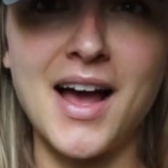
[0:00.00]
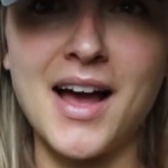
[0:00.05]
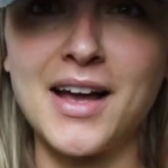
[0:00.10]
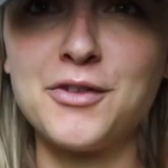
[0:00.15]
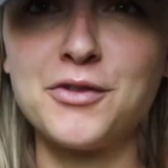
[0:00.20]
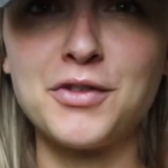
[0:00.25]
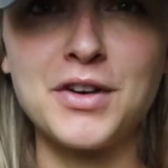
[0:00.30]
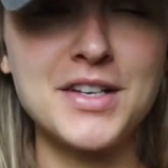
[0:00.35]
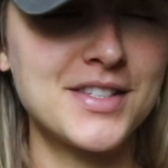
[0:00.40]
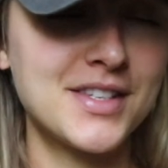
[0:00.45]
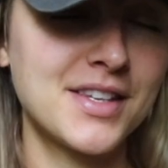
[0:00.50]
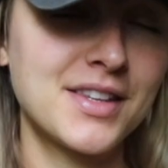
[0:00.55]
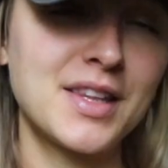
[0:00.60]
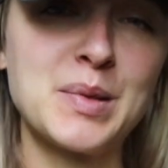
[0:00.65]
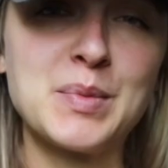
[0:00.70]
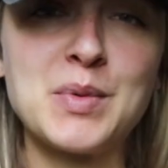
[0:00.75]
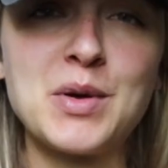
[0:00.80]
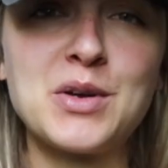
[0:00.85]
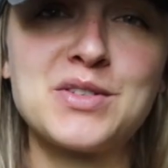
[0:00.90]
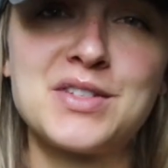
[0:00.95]
I
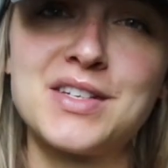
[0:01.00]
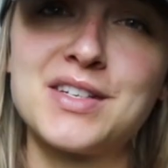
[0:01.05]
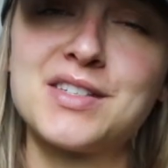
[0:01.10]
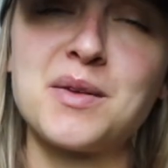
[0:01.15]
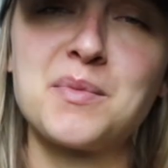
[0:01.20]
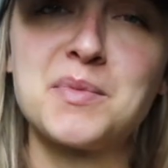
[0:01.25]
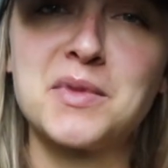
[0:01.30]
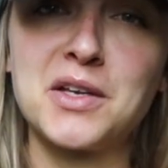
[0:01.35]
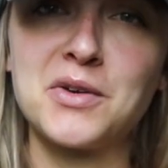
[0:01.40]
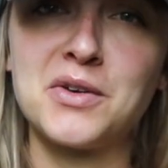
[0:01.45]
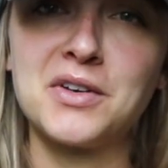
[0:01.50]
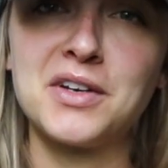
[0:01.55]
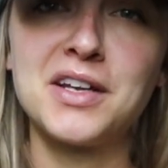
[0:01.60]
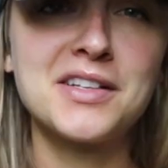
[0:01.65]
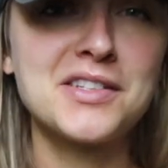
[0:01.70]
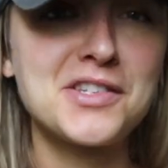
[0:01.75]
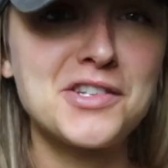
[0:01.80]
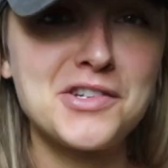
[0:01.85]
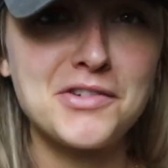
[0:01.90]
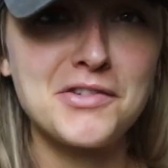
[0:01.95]
recently posted something on
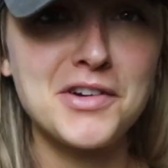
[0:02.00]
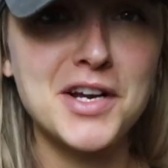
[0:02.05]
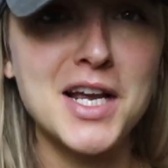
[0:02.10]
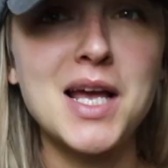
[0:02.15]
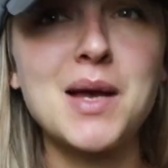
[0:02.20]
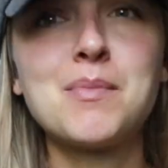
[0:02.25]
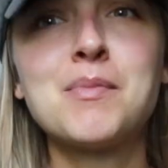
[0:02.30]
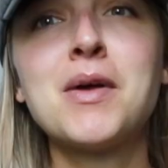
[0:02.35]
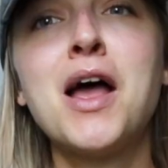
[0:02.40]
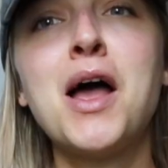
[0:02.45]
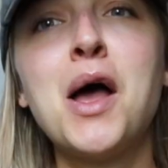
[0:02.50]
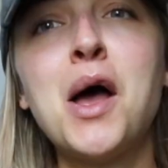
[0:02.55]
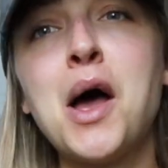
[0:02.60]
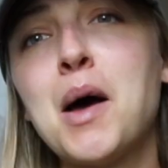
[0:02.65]
Instagram